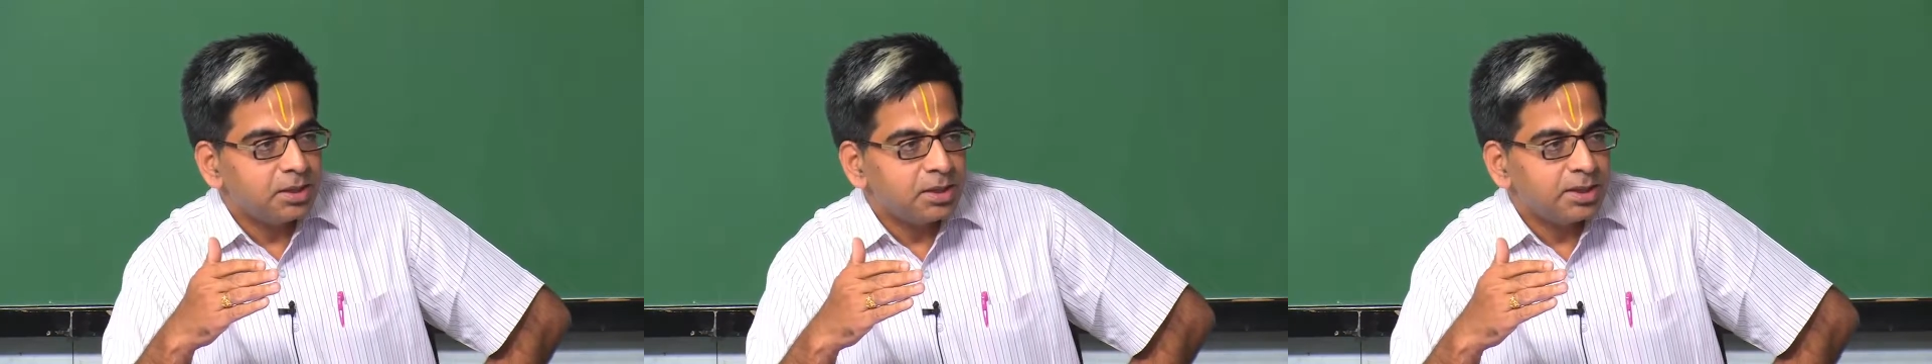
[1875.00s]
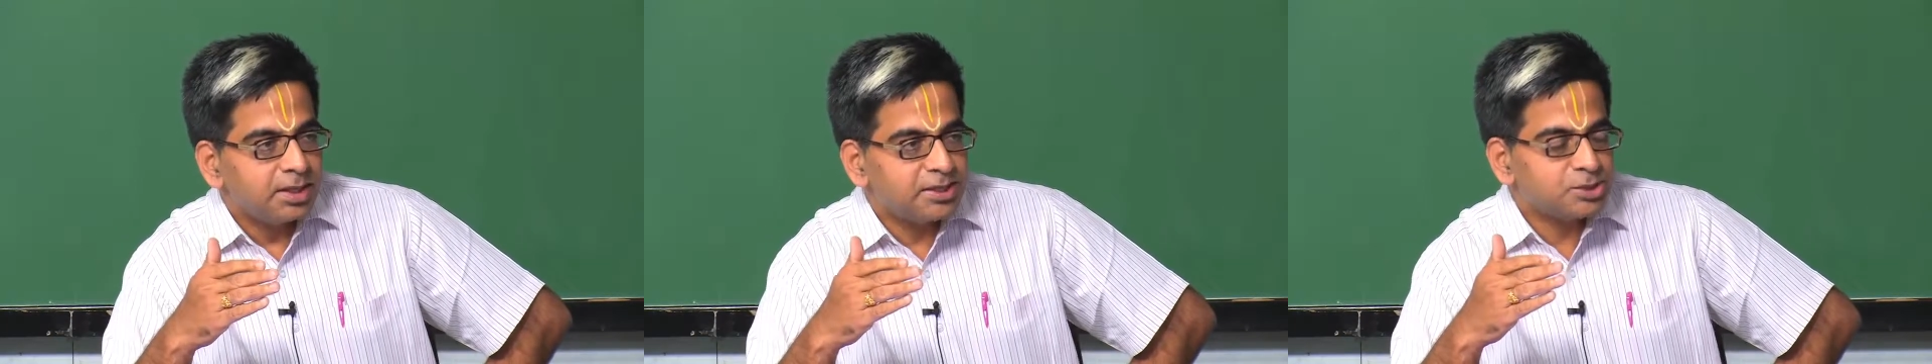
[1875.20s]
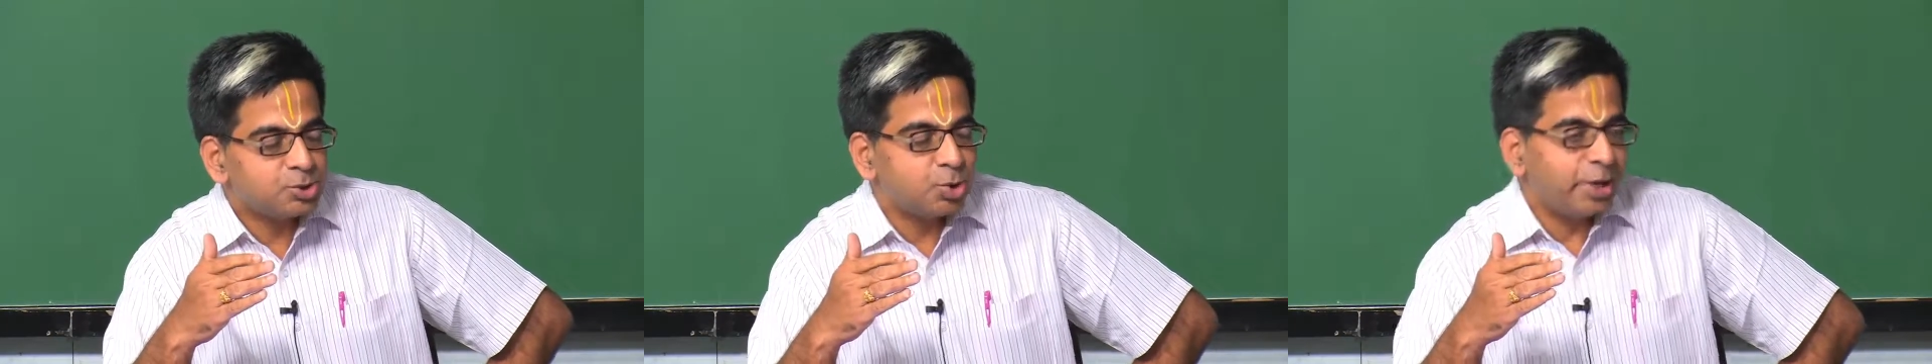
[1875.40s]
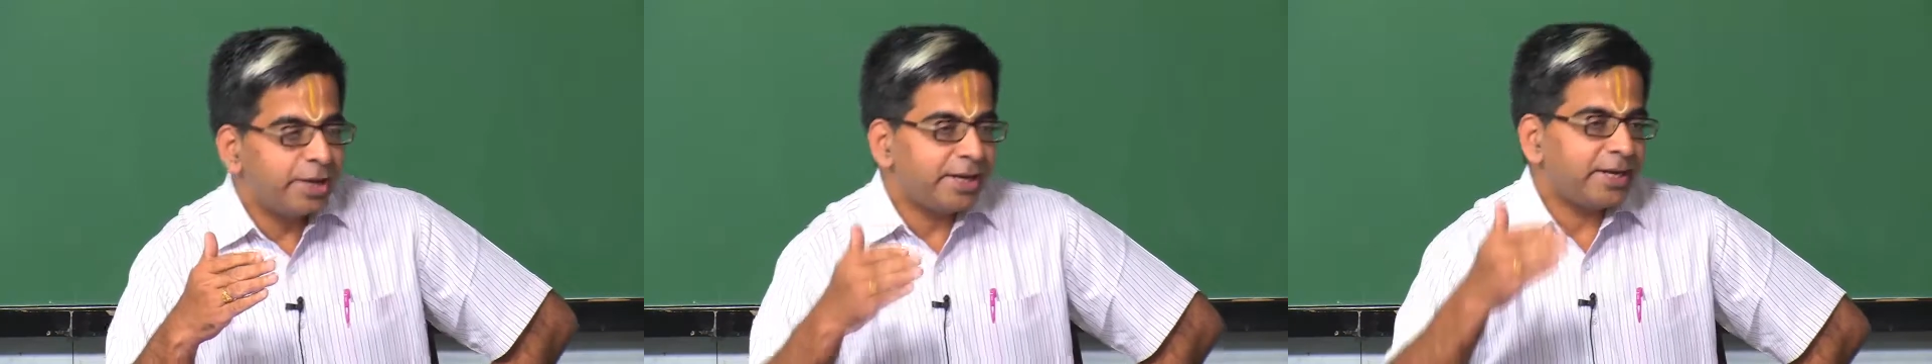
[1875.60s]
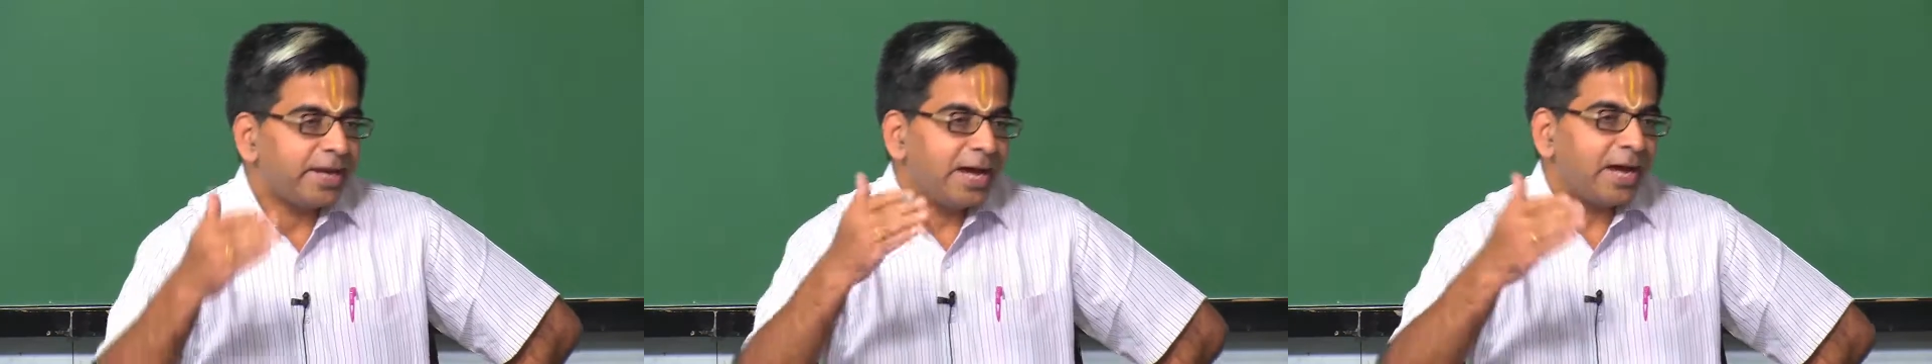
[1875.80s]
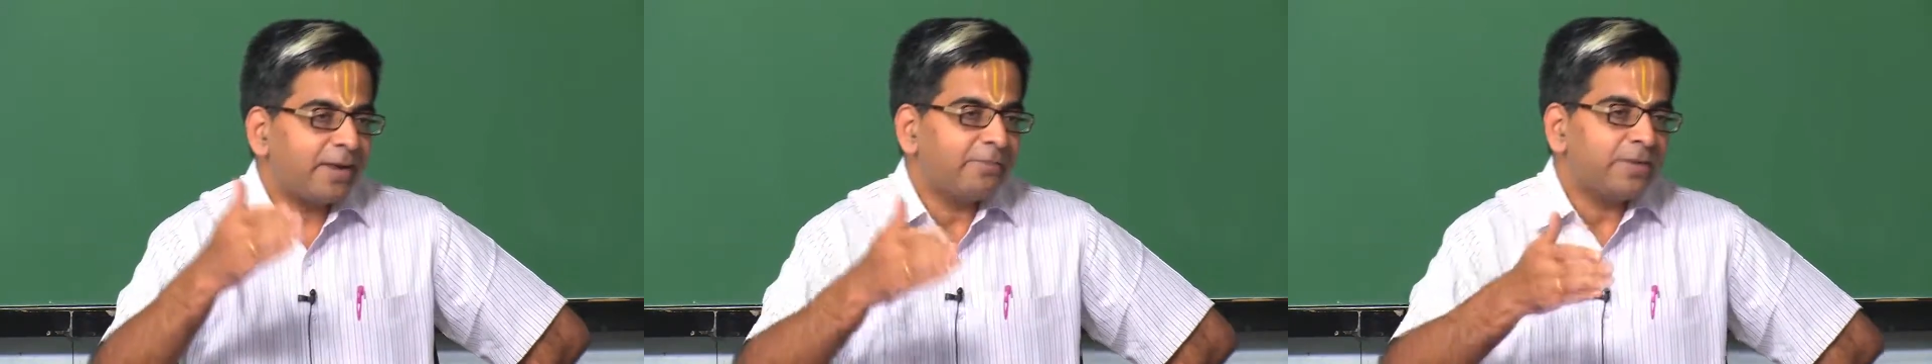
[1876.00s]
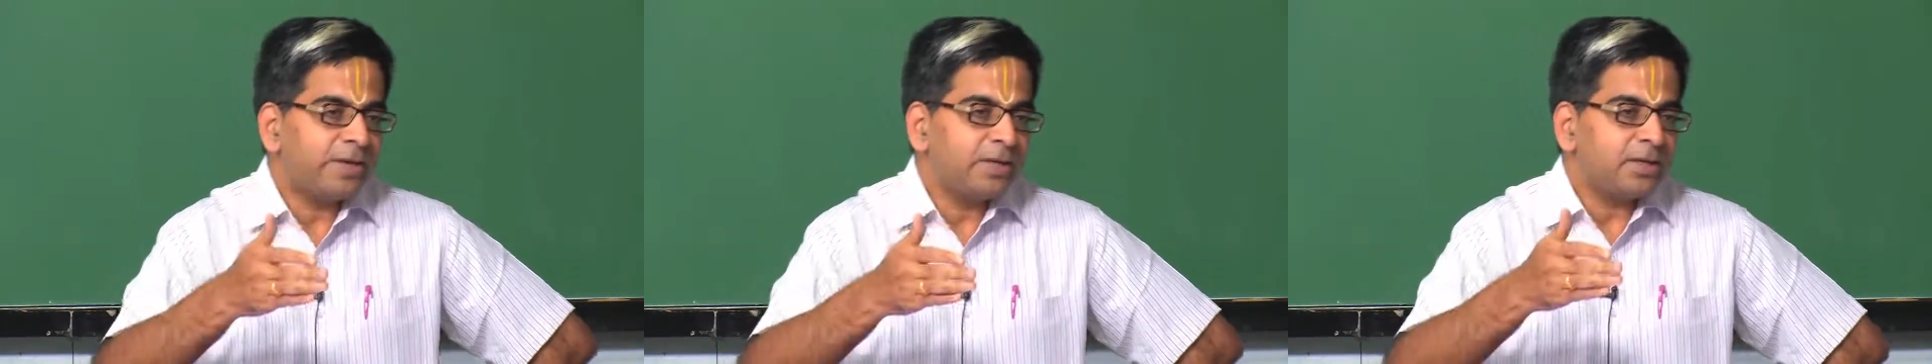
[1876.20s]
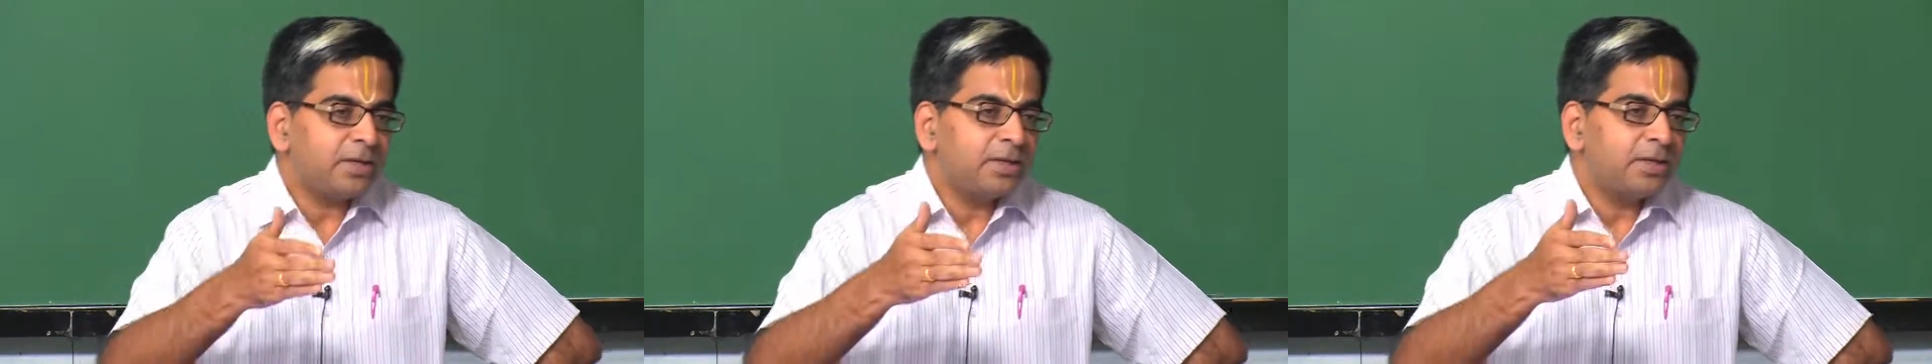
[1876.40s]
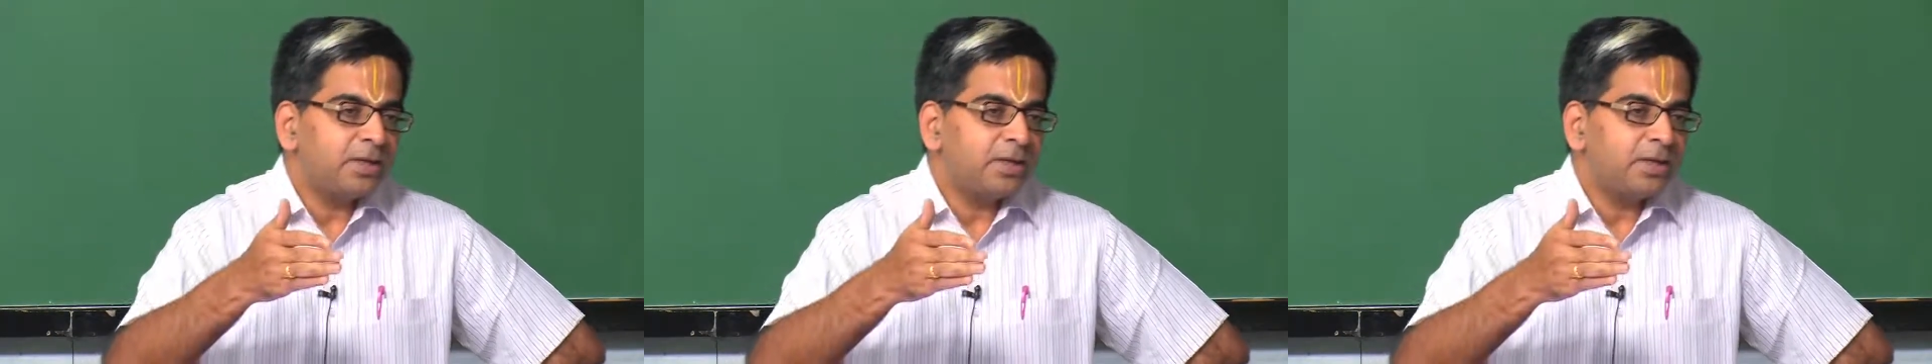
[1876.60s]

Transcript: is going to happen